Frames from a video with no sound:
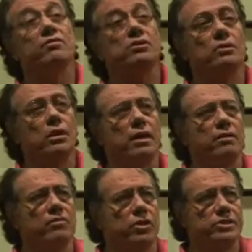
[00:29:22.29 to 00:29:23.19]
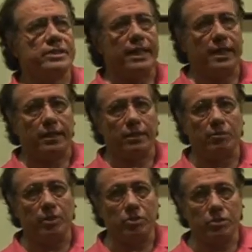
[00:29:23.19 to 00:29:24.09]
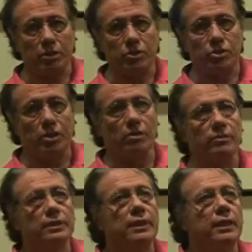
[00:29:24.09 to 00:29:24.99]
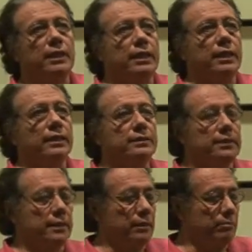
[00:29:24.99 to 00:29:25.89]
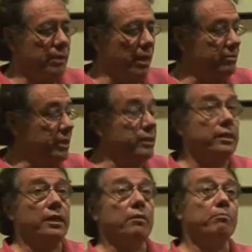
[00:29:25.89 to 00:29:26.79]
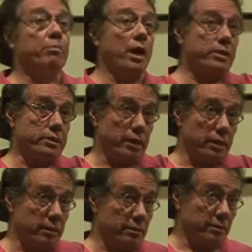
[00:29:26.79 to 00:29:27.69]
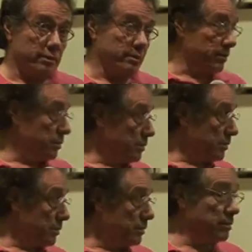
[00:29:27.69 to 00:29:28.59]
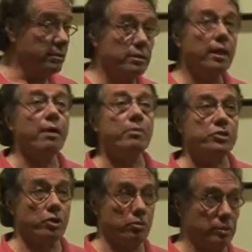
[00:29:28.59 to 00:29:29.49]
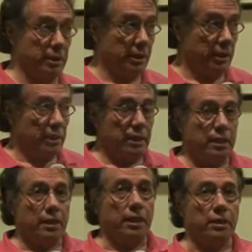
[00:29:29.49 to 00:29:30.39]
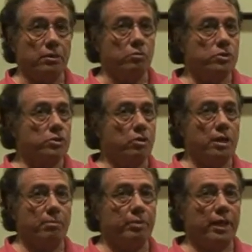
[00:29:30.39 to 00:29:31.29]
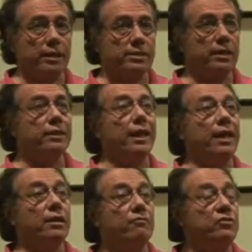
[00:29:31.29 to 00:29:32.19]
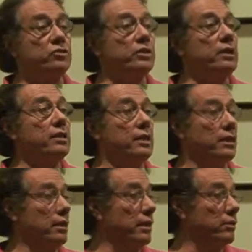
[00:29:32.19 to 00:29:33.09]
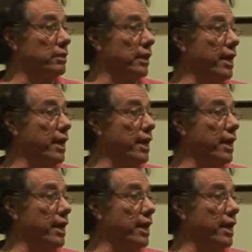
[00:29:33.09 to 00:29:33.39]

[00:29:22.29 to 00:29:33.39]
us a lot of our aesthetic that we use on the show. And uh, Bob did the boxing episode. And it was so complex. And, and if you see the, the